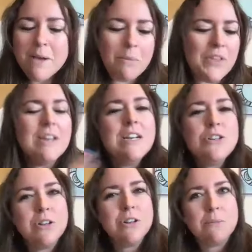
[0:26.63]
But the
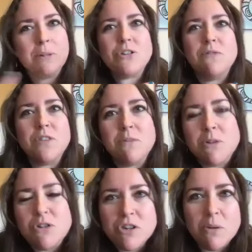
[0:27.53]
initial completion of the
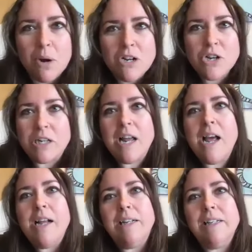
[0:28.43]
Human Genome Project
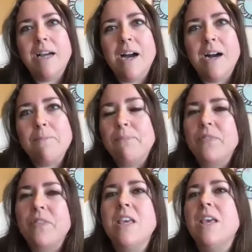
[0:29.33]
and
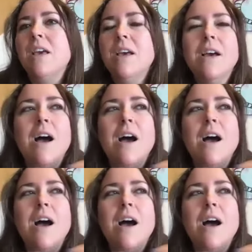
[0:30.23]
the